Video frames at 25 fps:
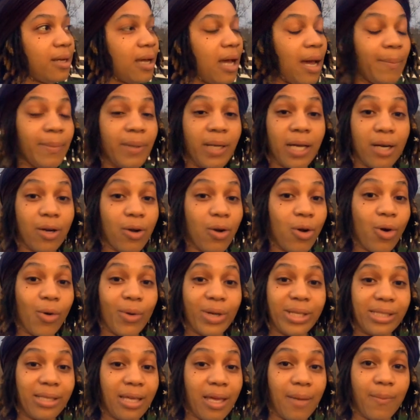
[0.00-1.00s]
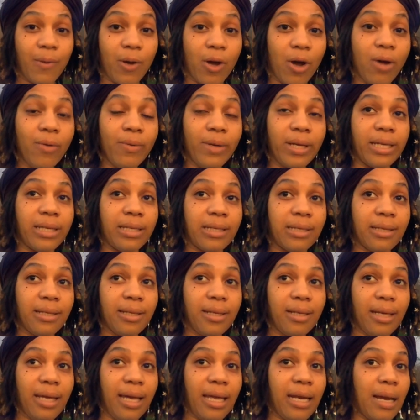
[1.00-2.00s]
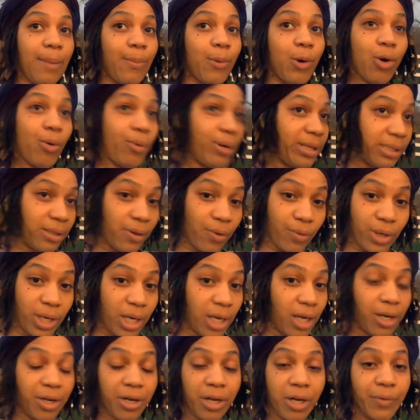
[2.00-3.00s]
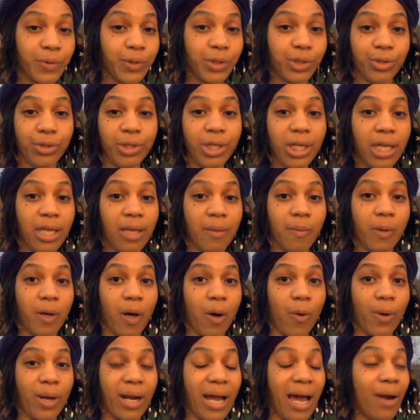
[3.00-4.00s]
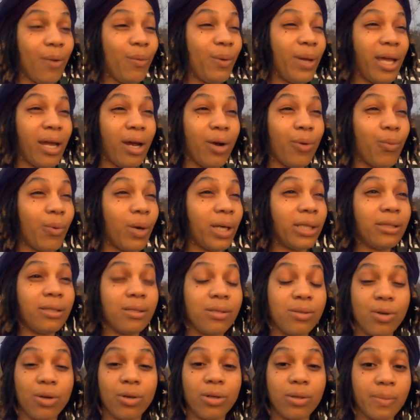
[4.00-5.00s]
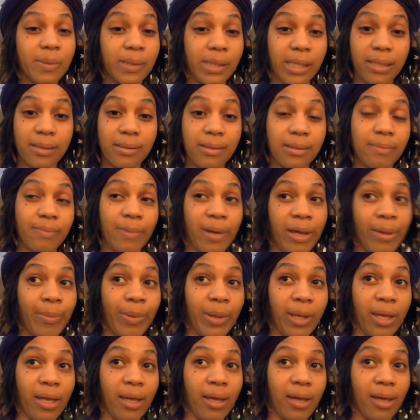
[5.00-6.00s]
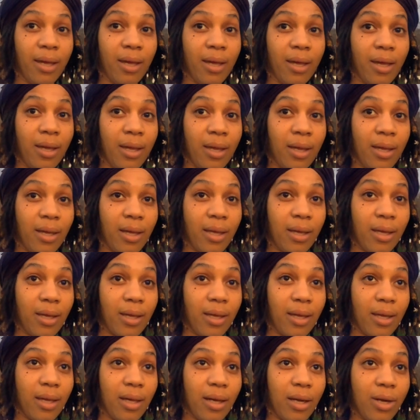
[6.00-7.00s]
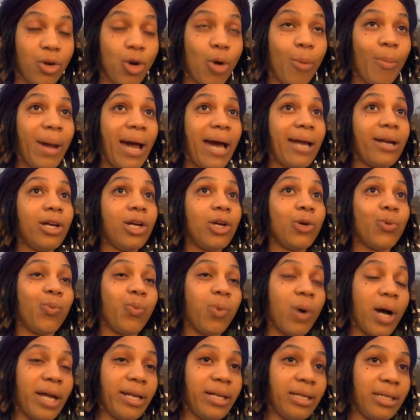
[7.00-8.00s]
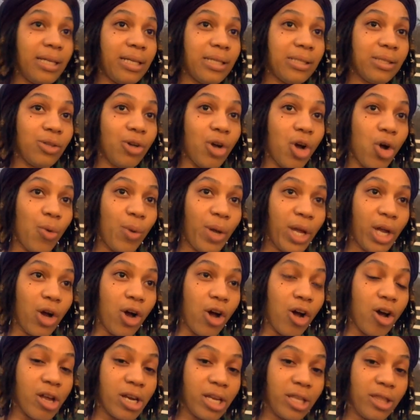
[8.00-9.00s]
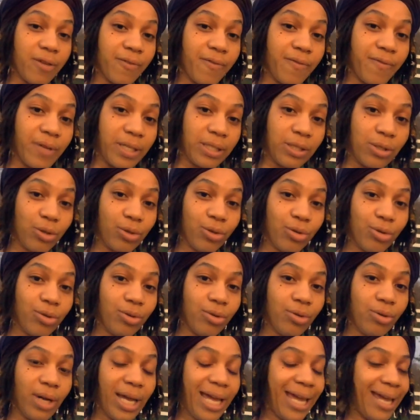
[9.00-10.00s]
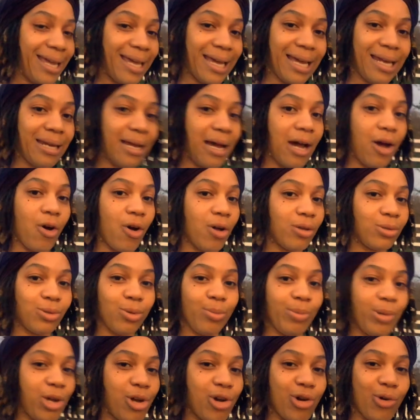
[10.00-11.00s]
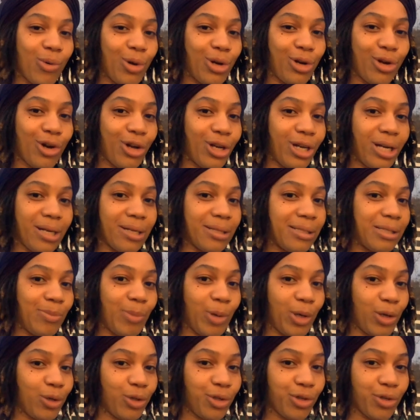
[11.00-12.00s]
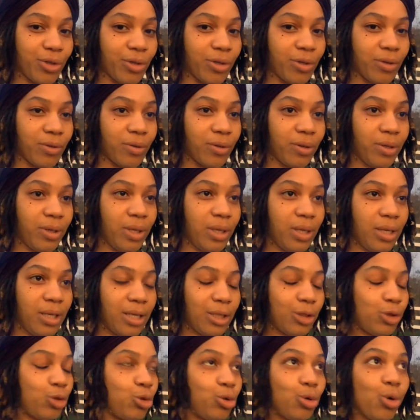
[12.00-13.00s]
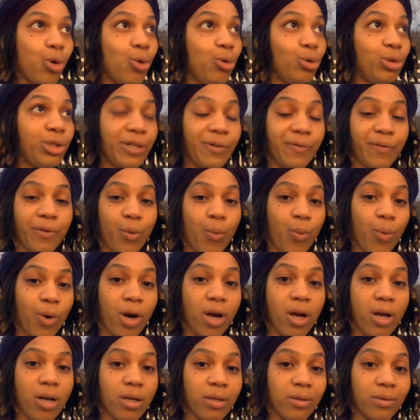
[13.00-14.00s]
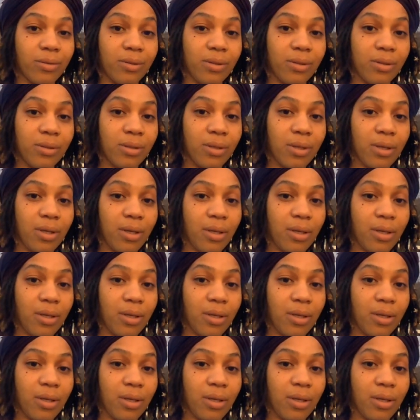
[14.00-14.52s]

I'm gonna always keep going, and I'm always going to encourage you to keep going. I don't care what the circumstances may be. No matter what is going on in the physical, it cannot also be going on in the spiritual. It's two different worlds.